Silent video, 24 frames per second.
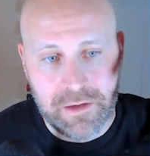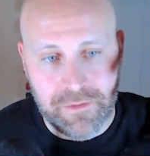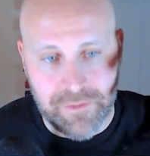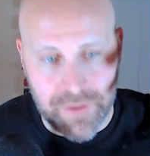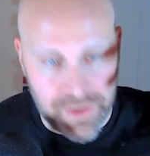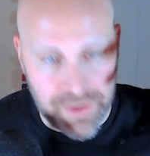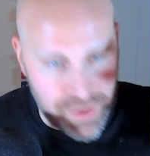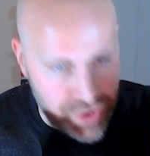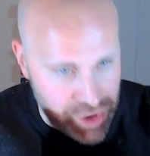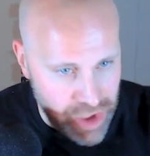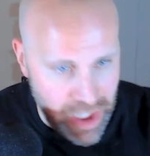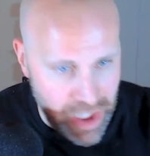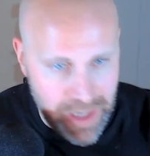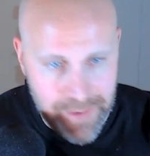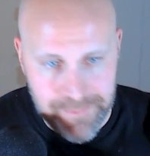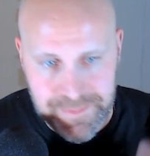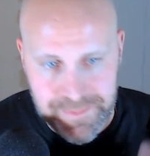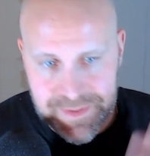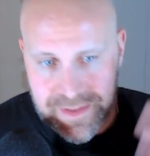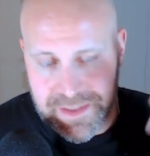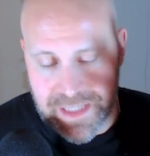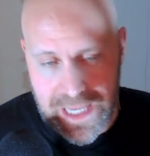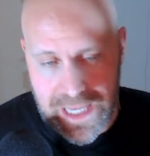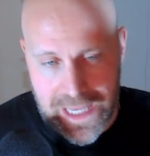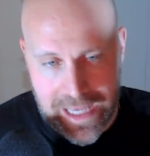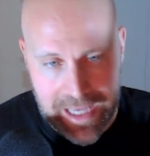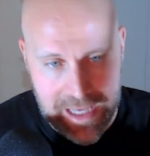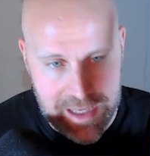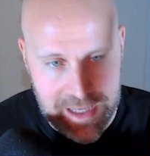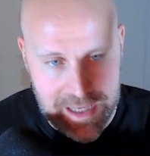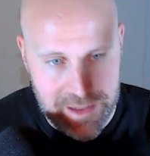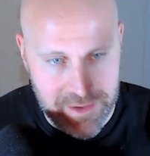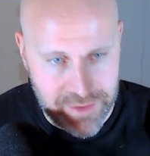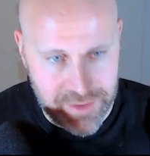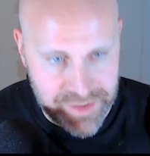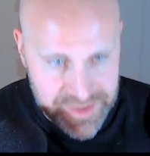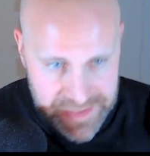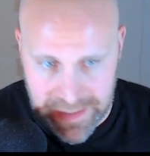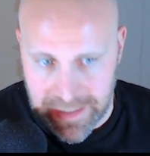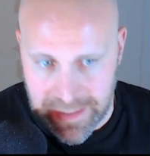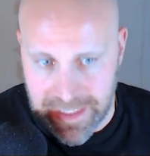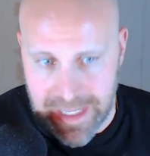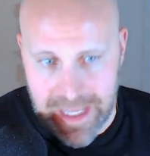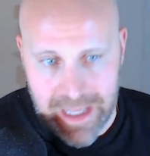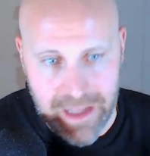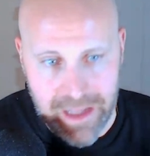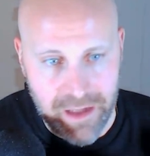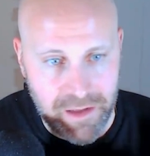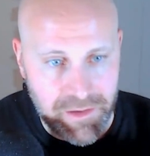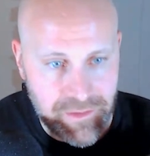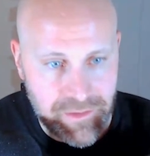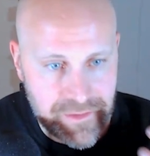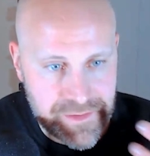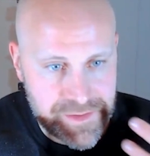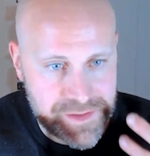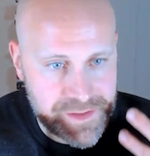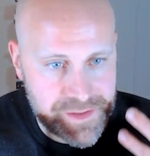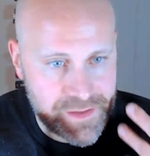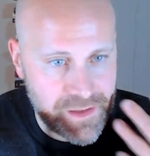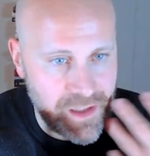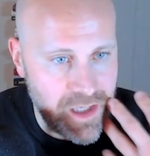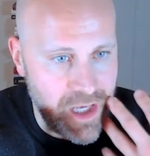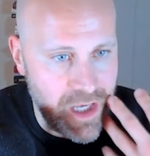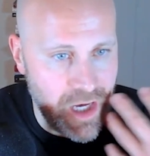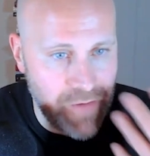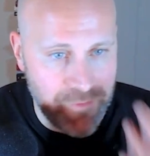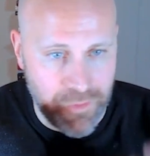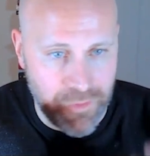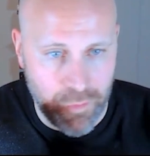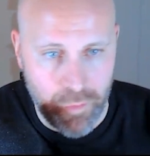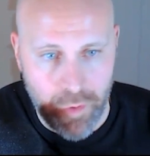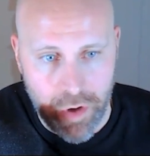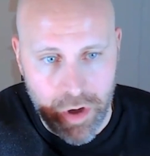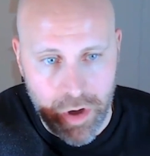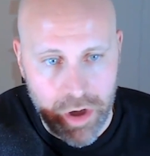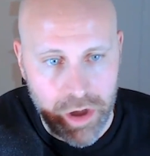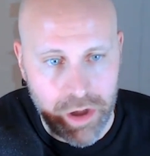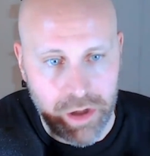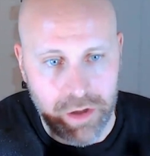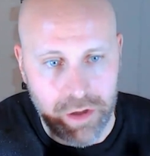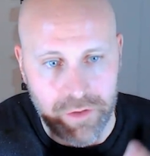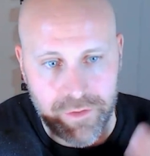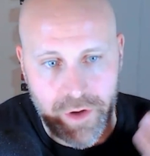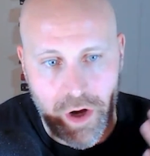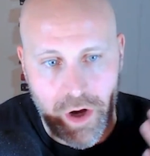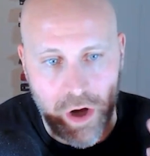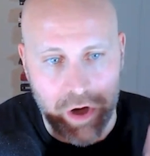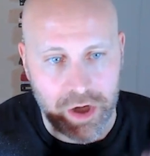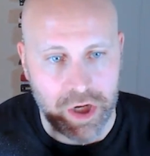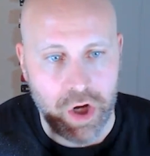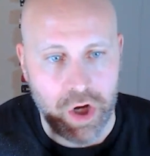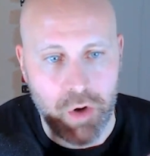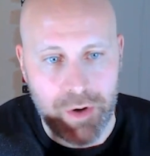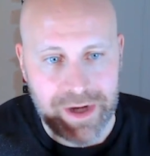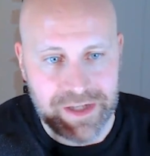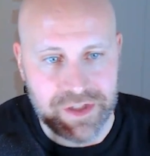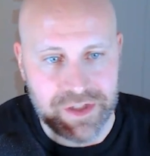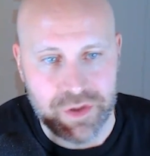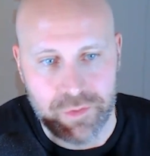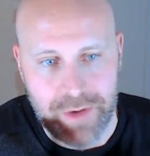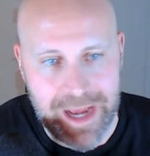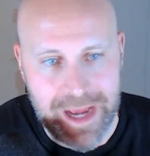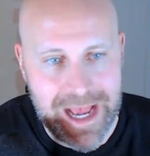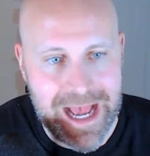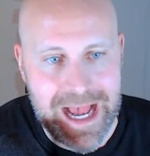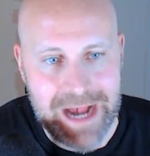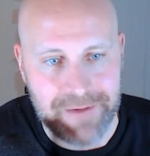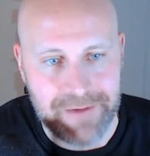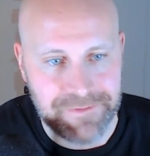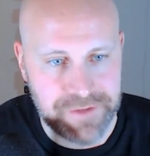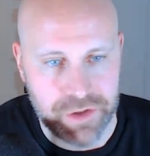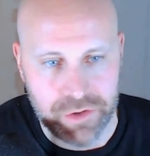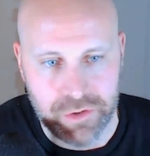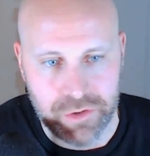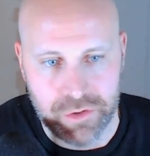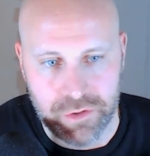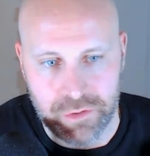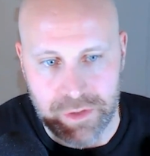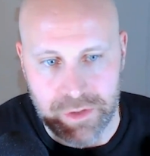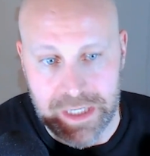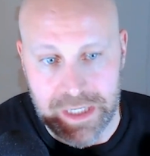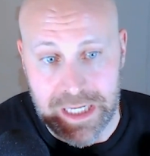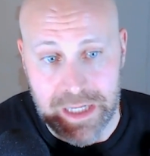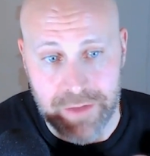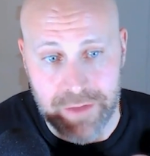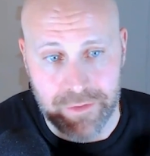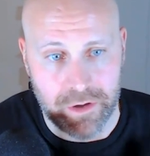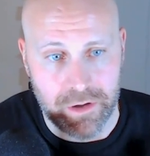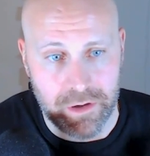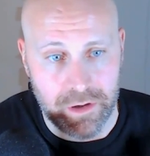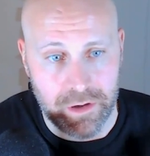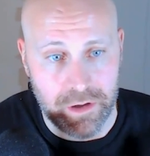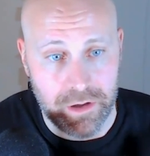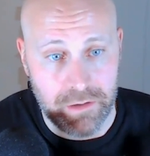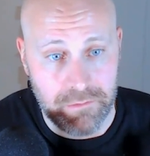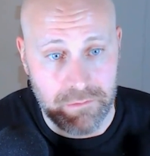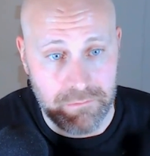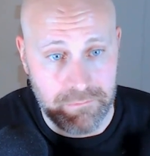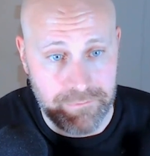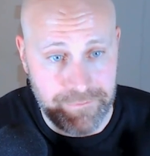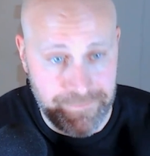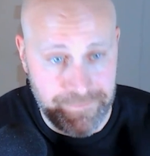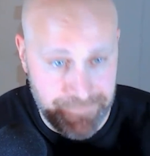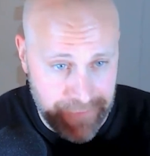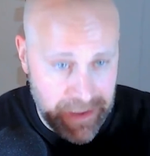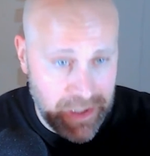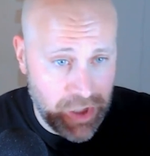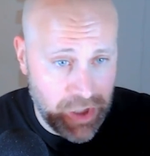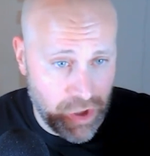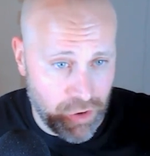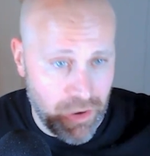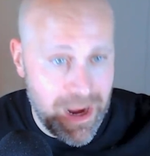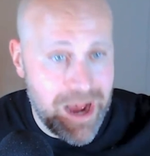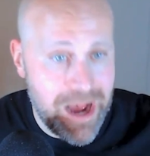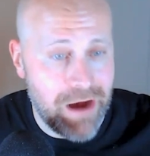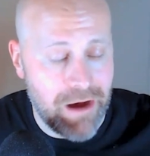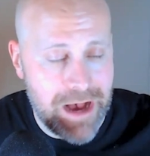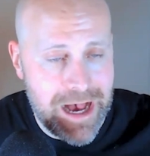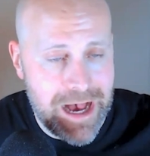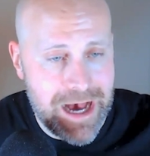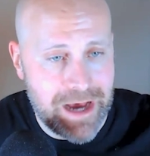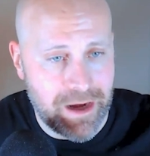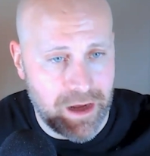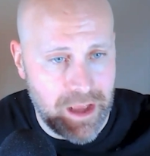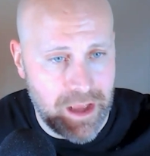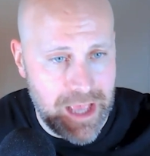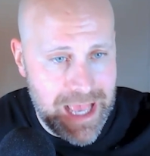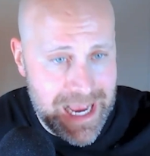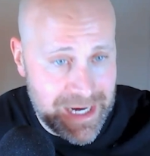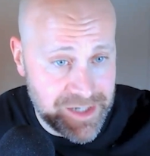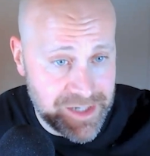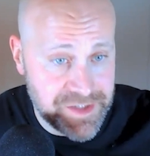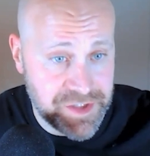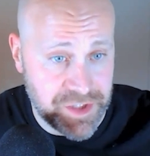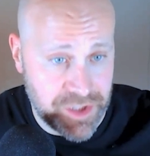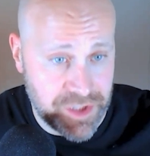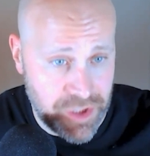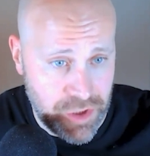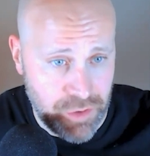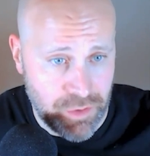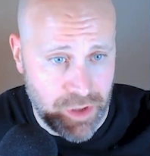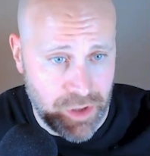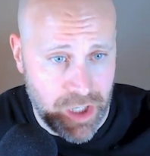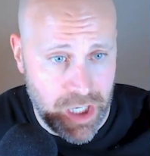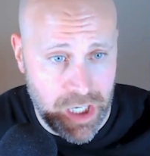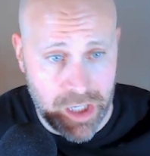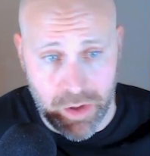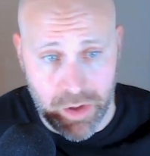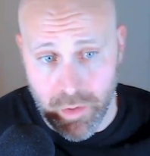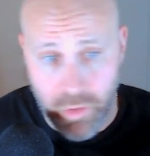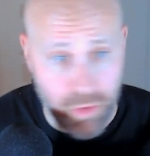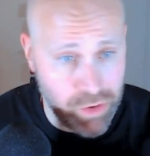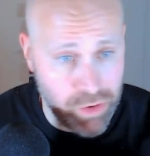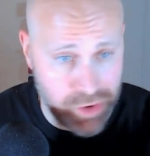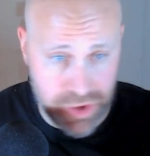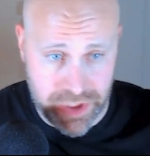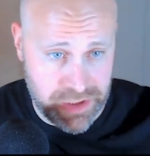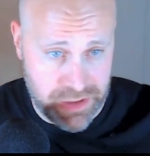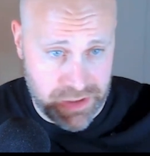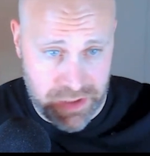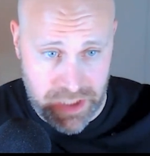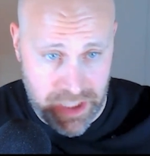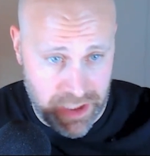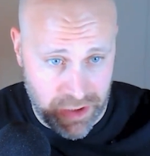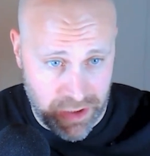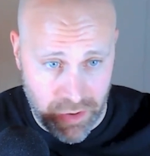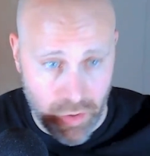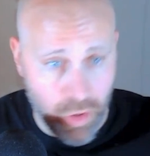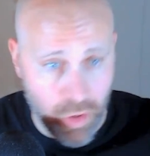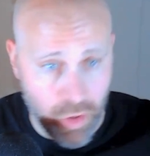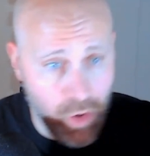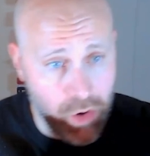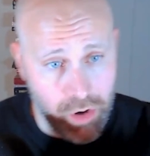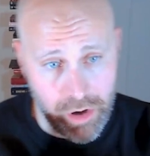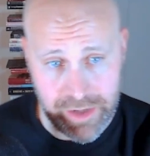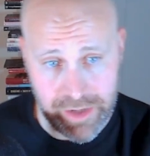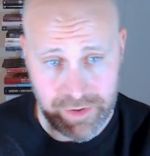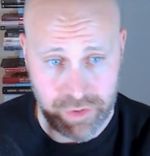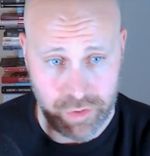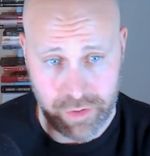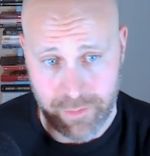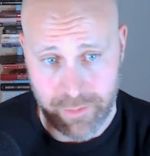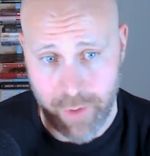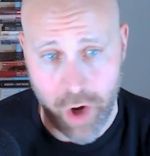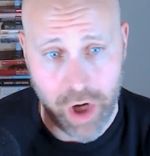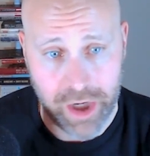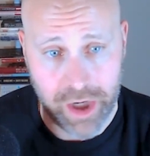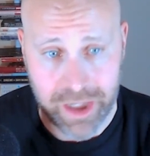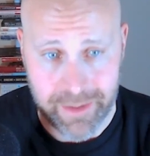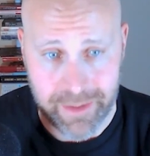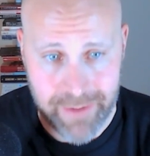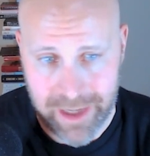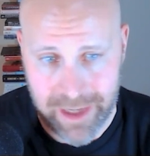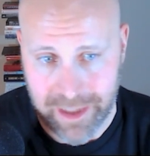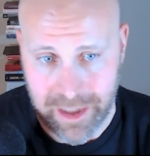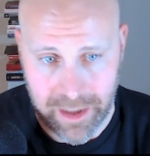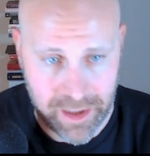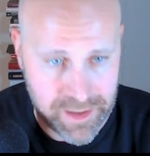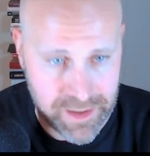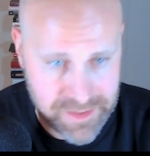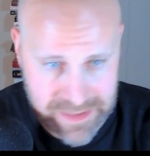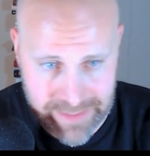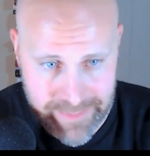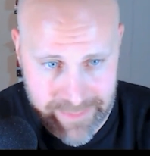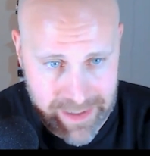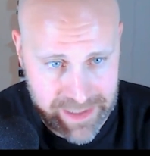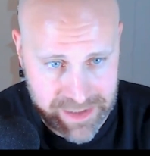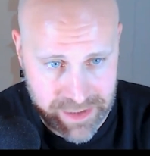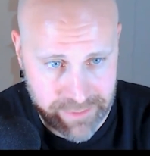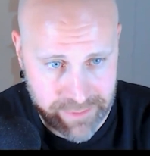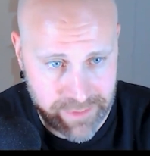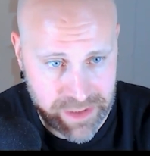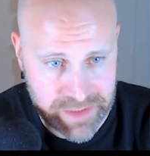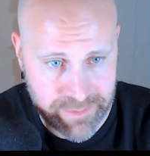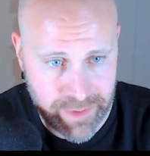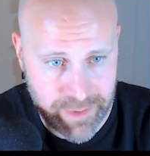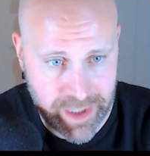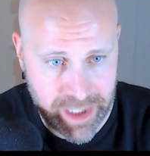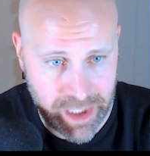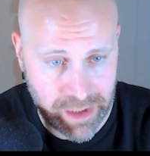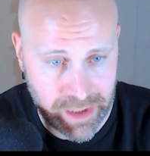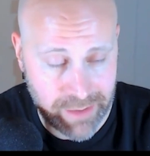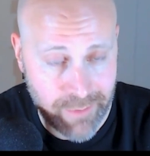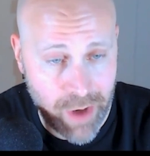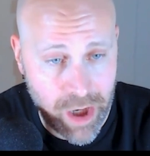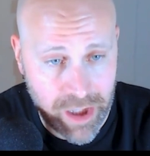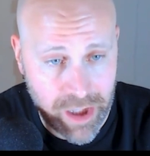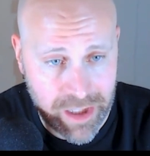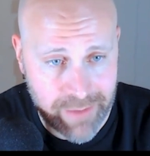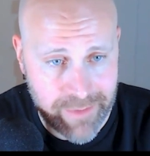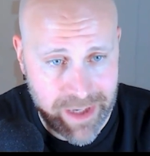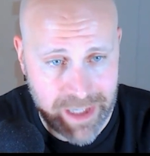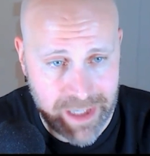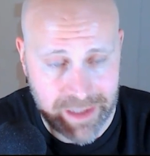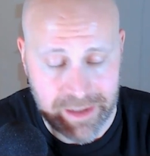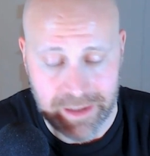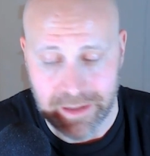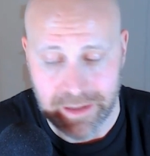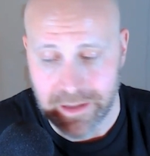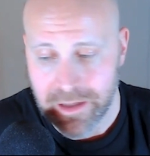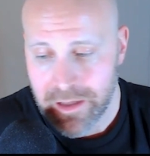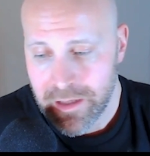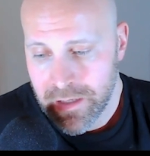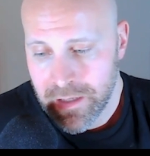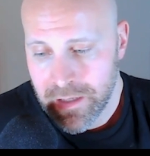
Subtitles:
the Jumps and Citadels of the world are going to have to either figure out how to execute on or just ignore and do the market making because they make so much money on the market making.